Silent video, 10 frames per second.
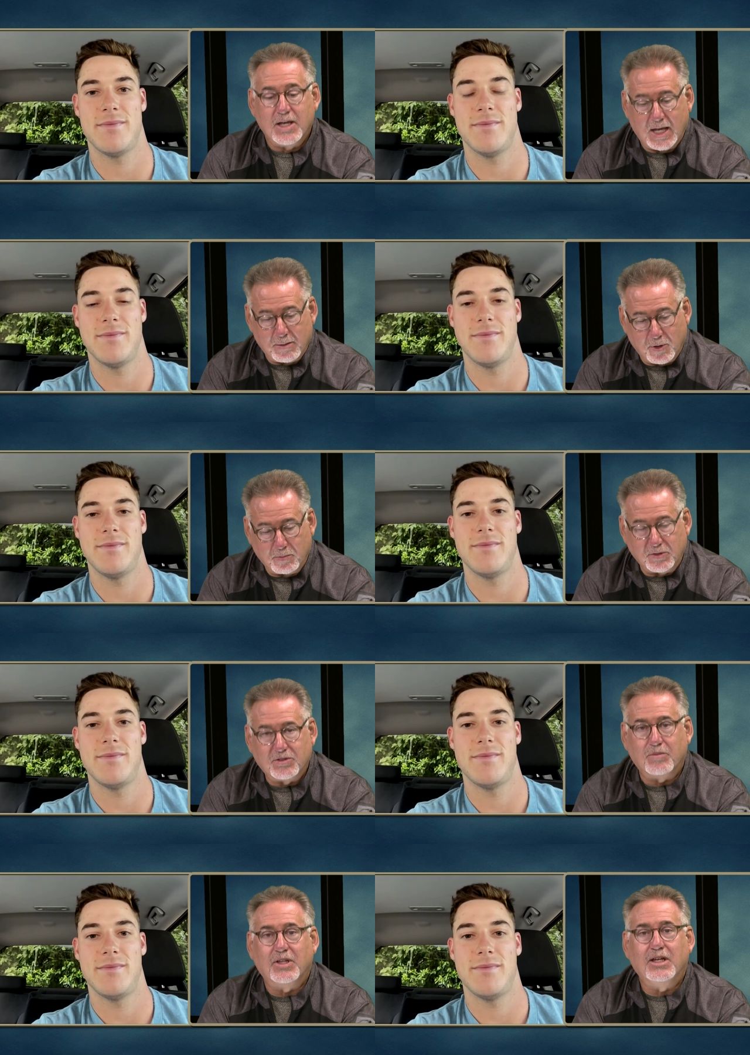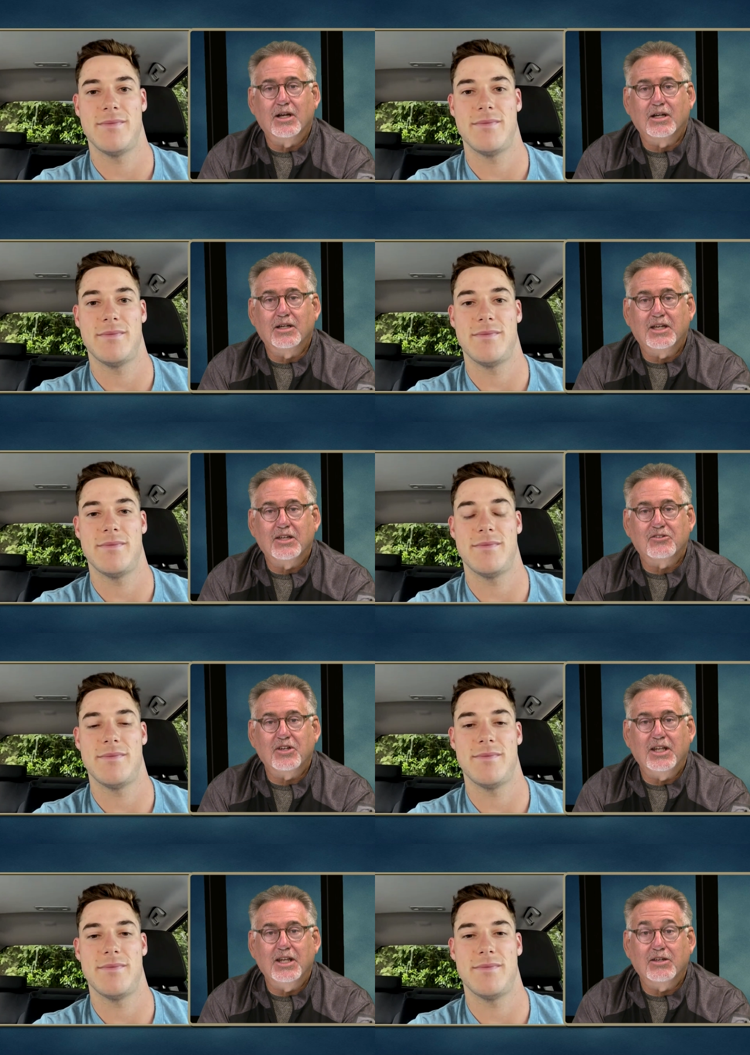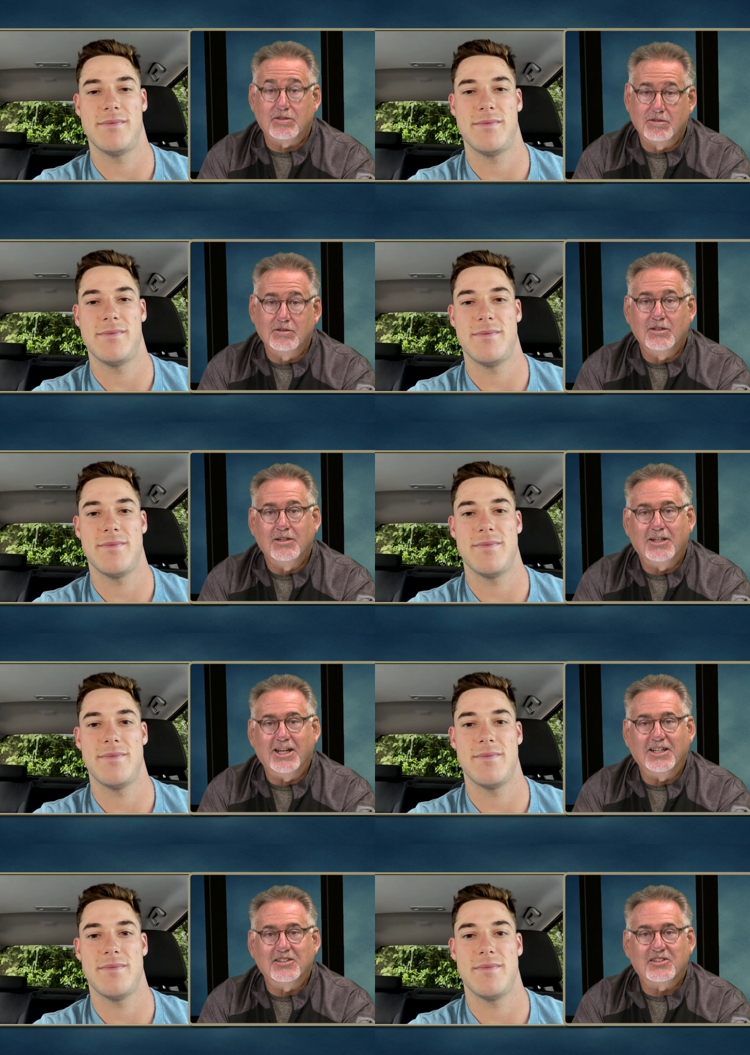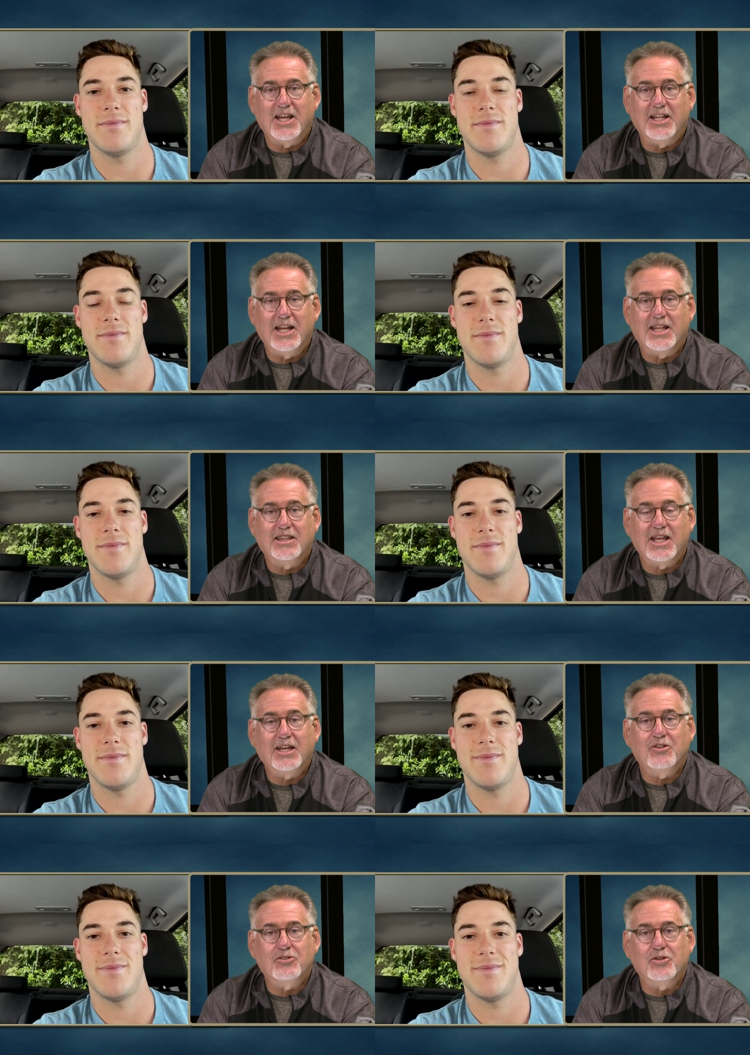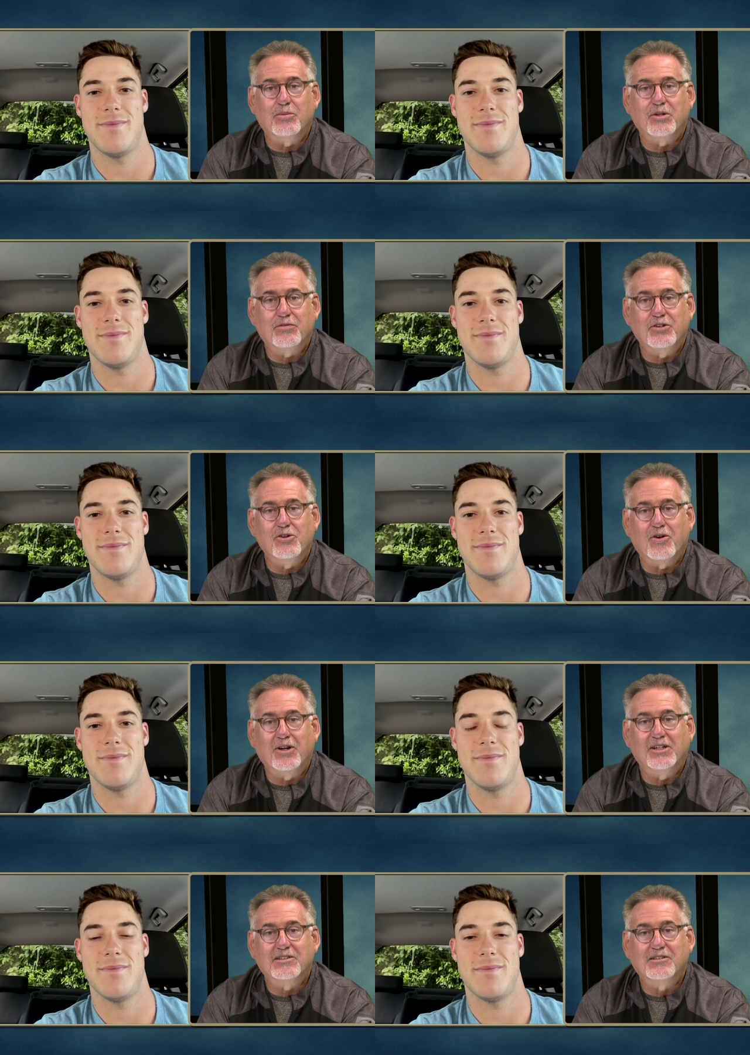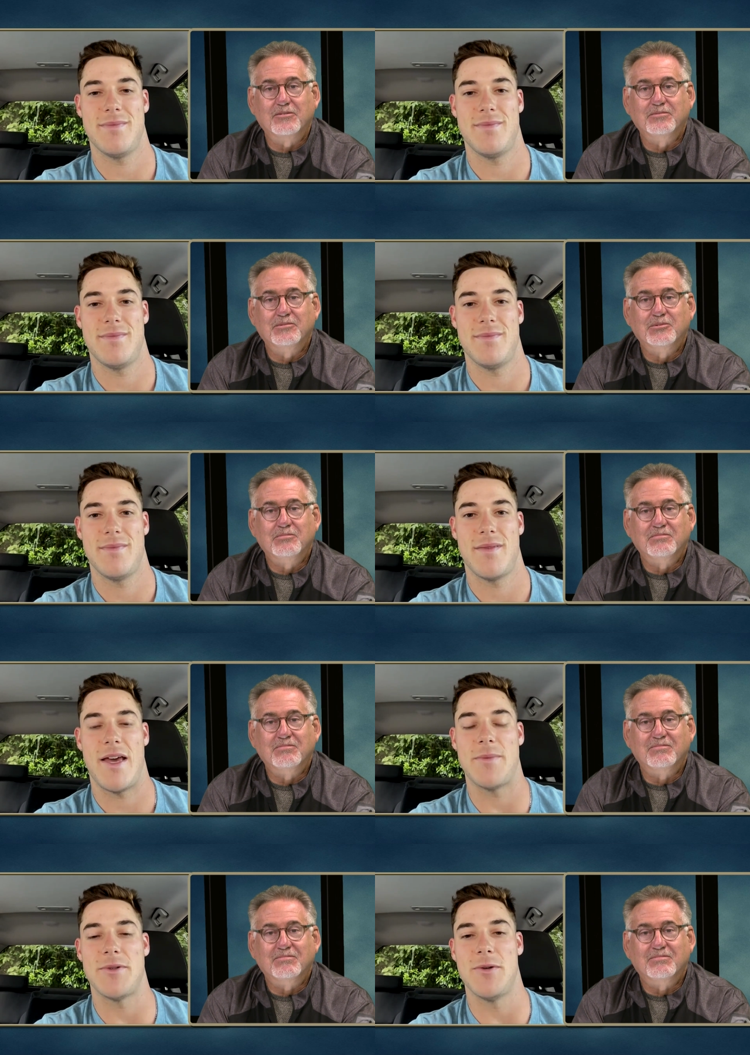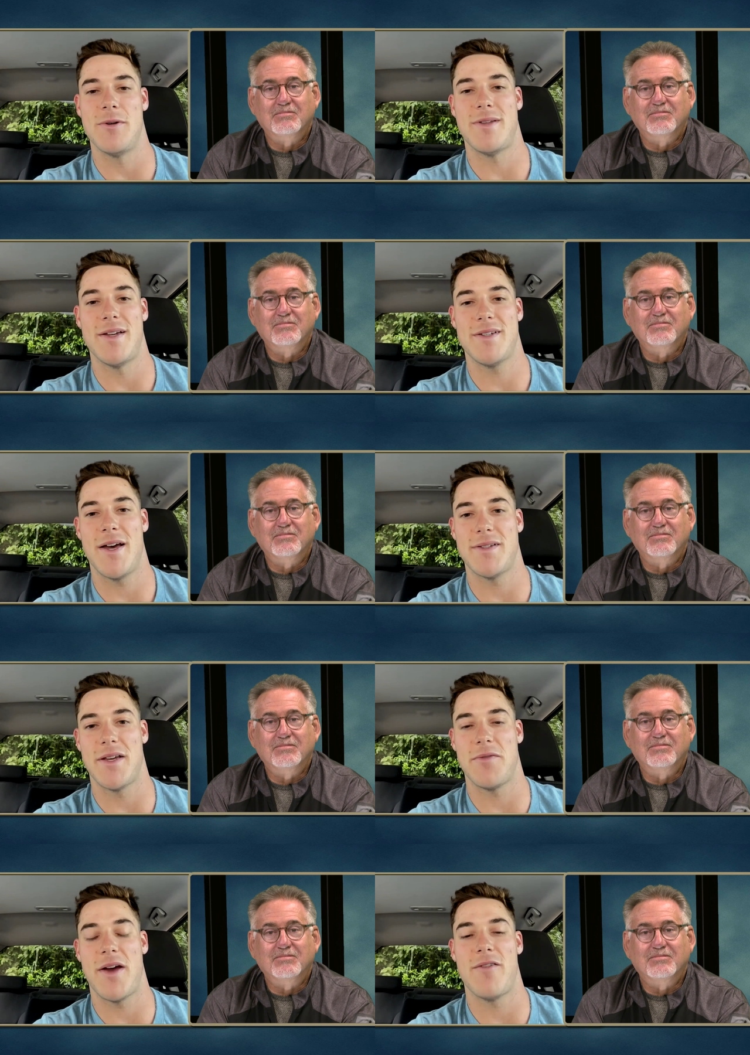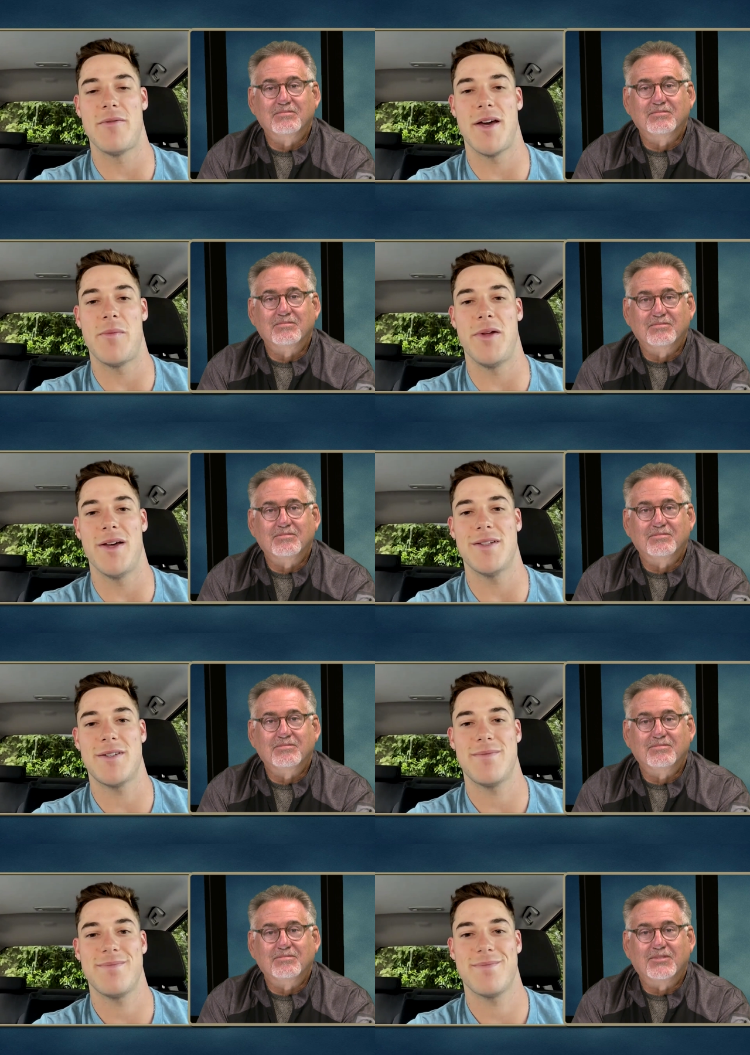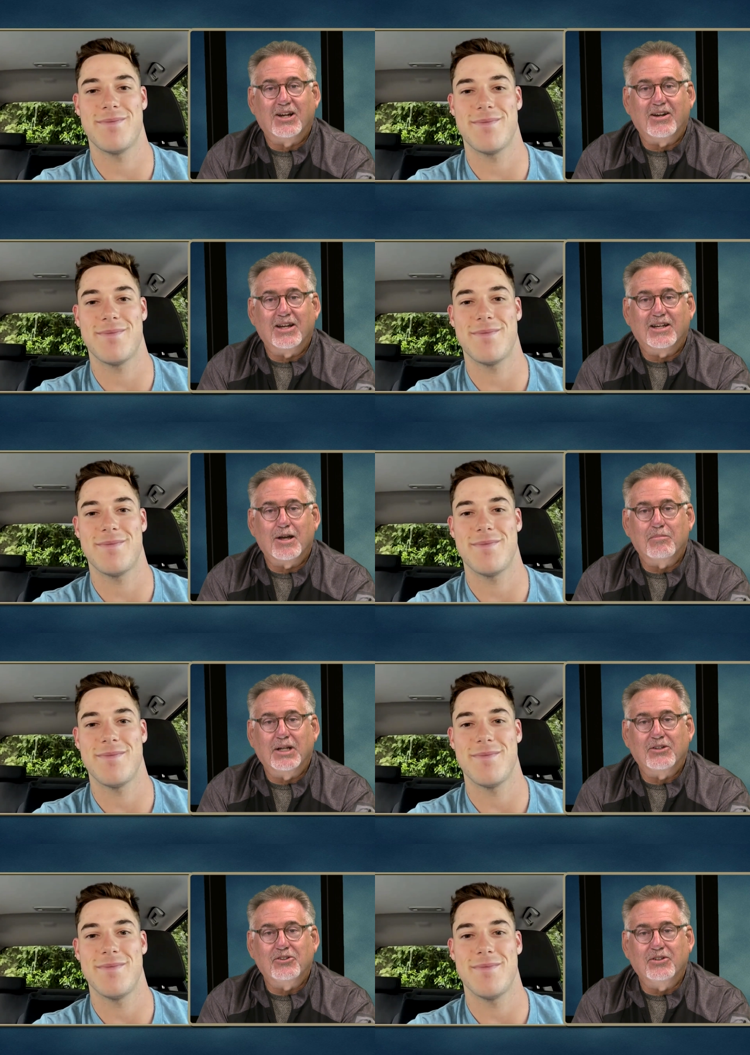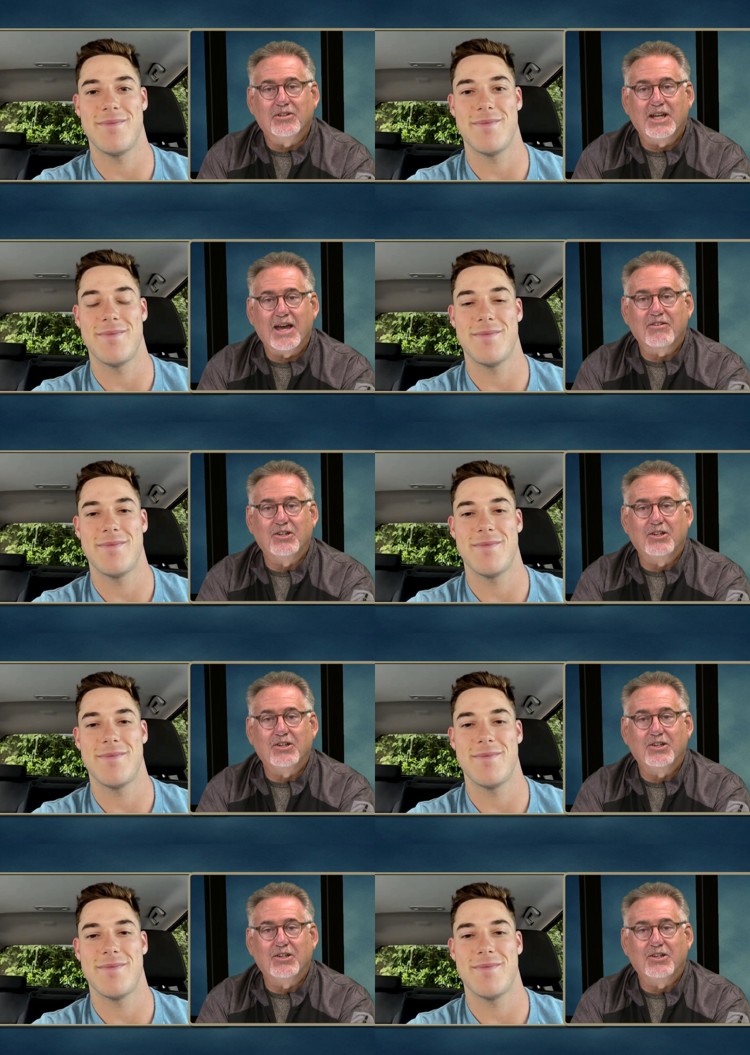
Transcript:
Speaker 1: and I'm hoping some of the younger kids seeing this, they understand that. Thank you so much for joining us.
Speaker 2: Absolutely. Thanks, guys. Thanks for having me. God bless.
Speaker 1: All right. God bless you. Gavin